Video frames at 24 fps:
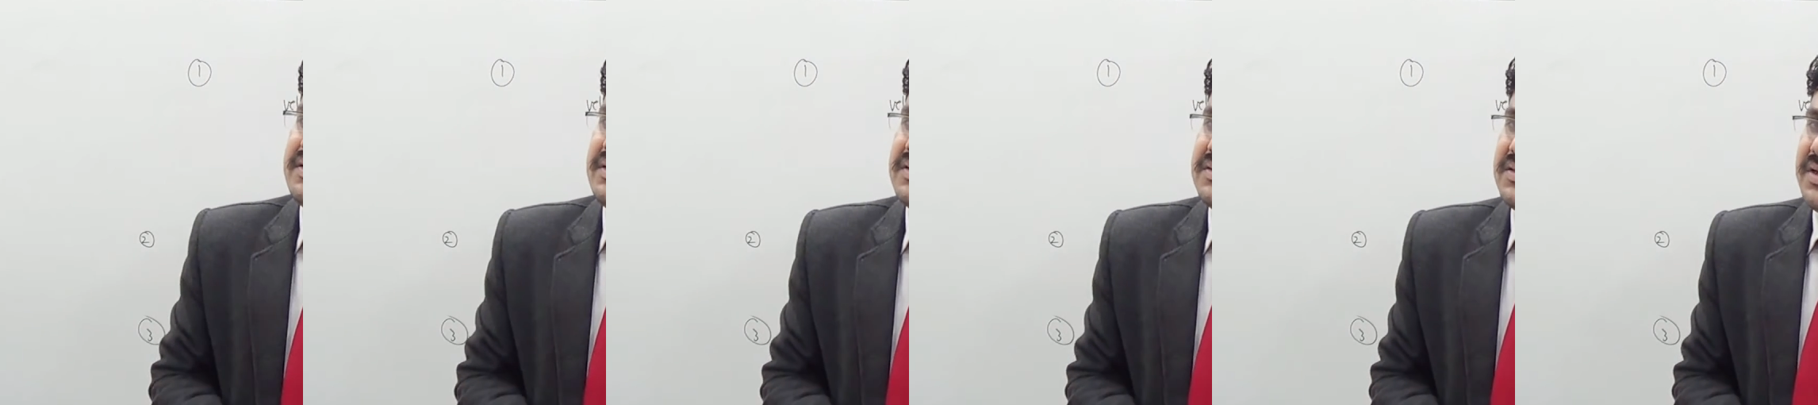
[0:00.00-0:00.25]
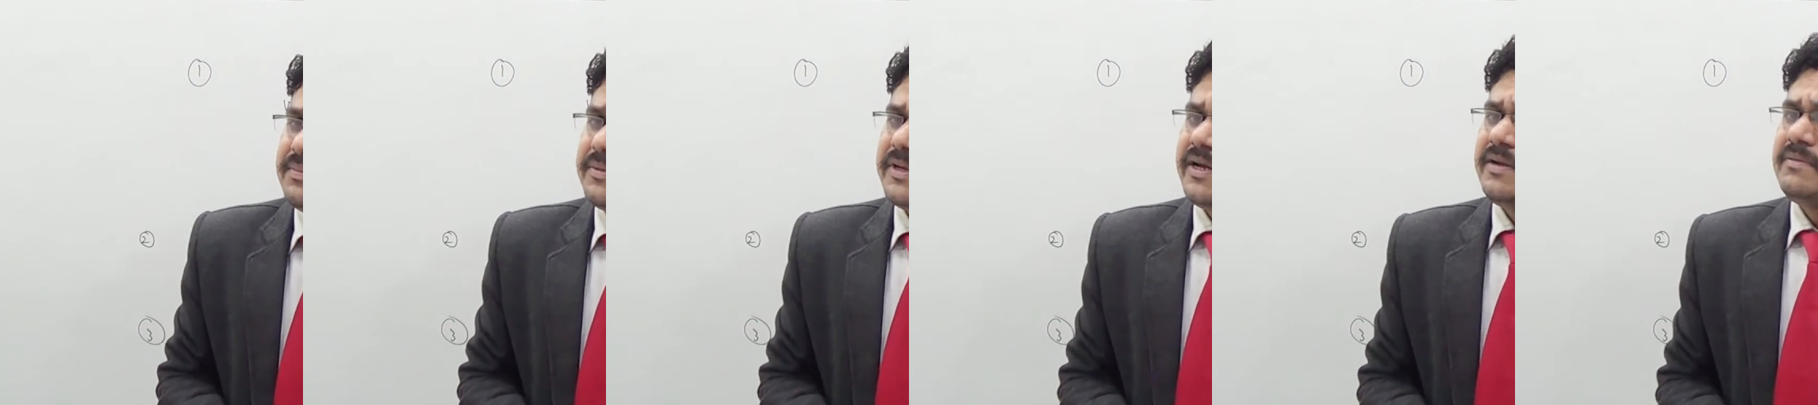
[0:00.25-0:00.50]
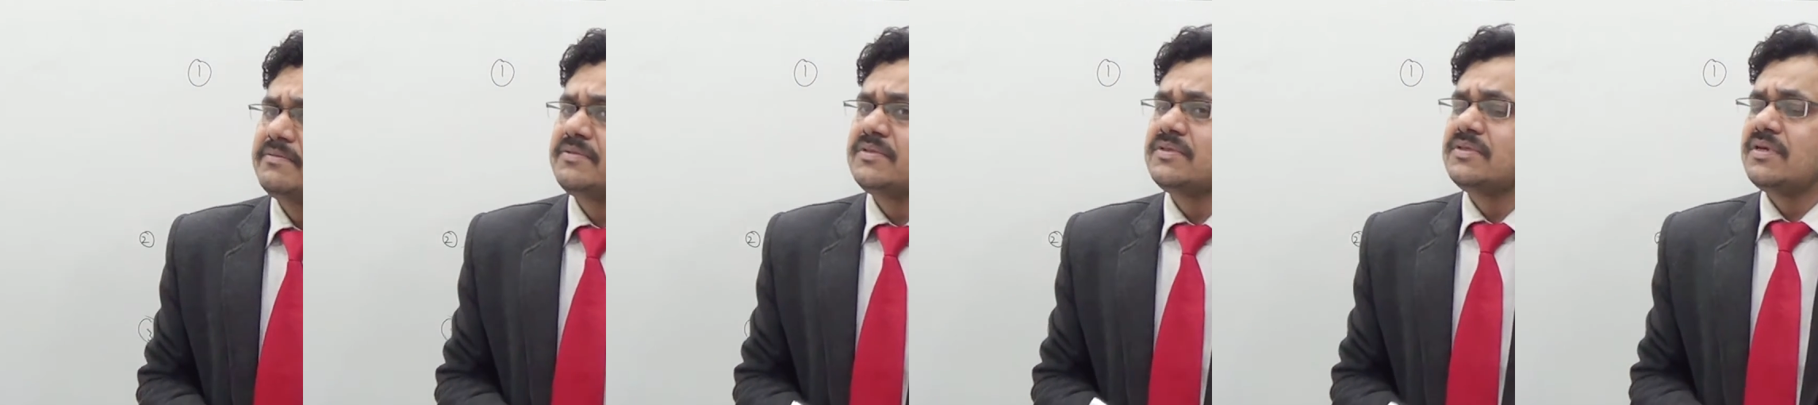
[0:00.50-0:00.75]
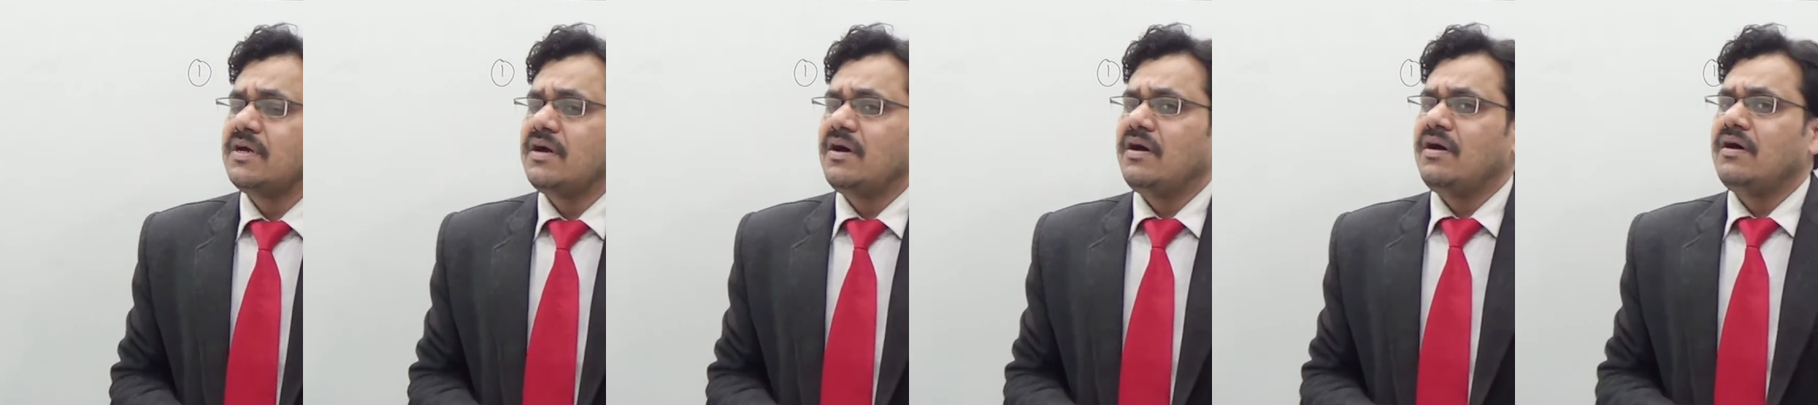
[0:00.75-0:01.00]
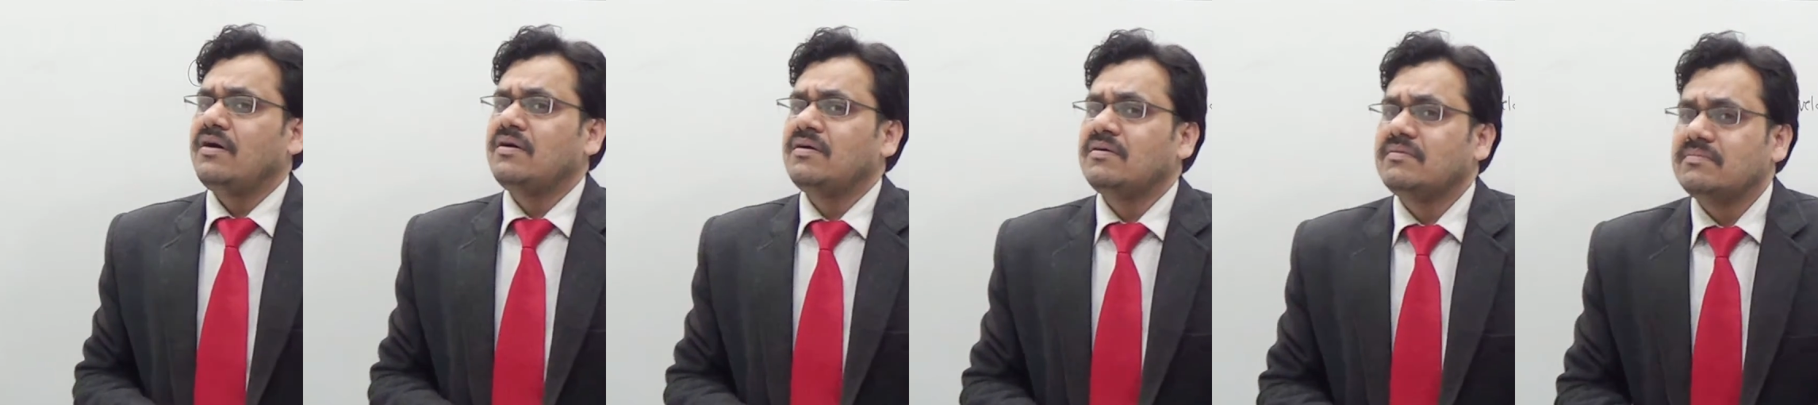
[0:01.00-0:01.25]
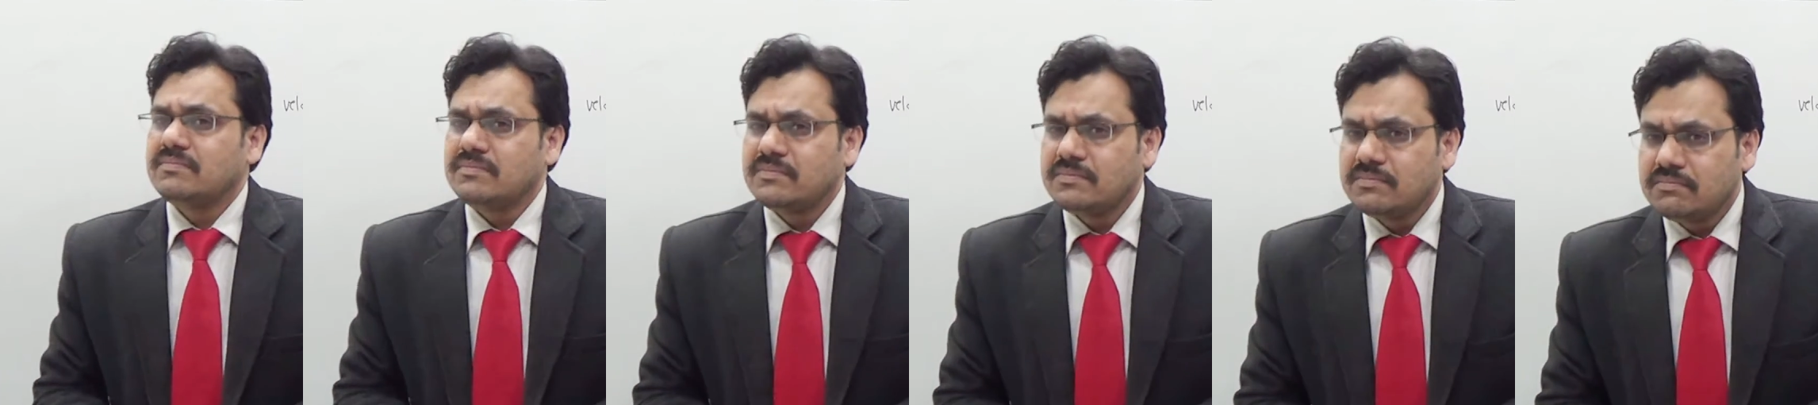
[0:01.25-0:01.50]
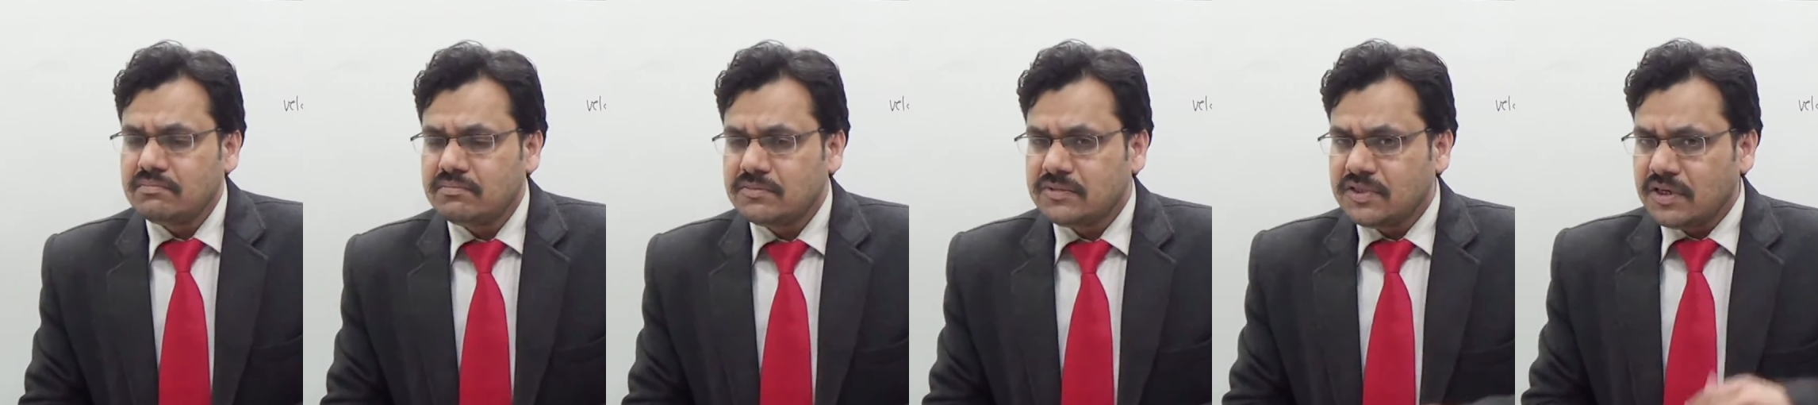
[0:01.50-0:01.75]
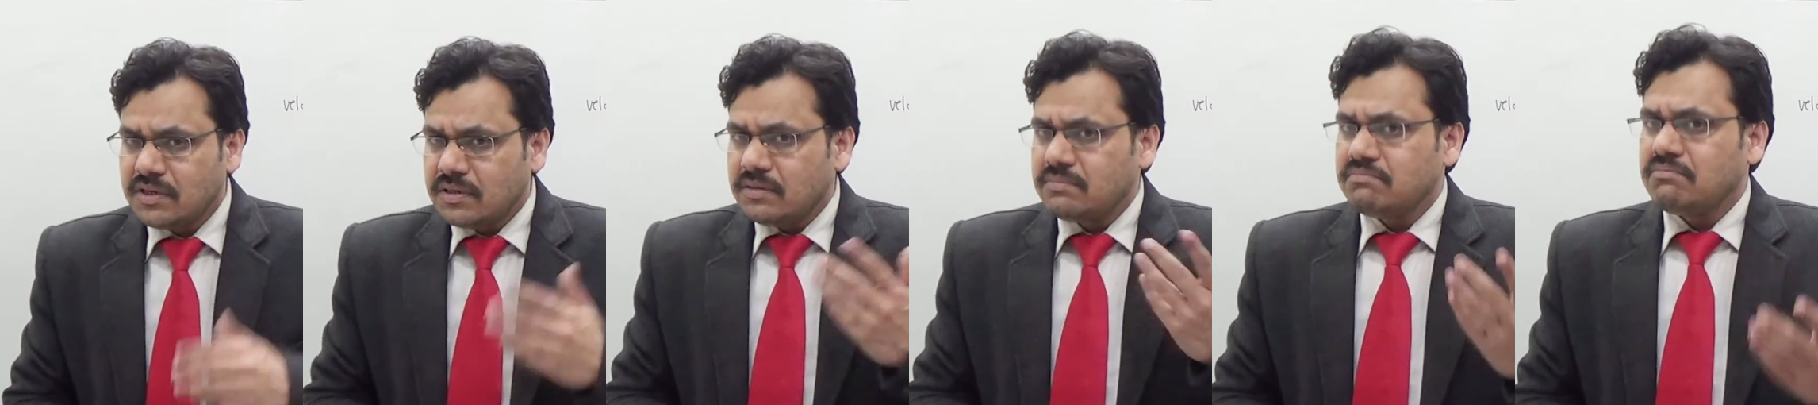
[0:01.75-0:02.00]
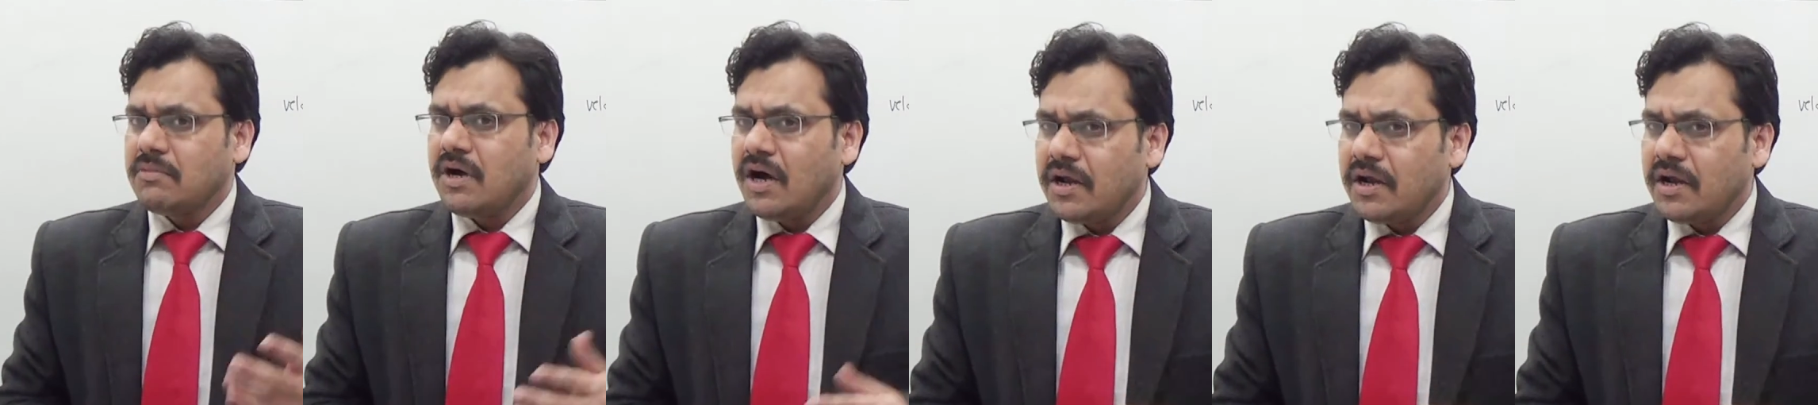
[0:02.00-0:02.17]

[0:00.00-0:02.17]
sometimes the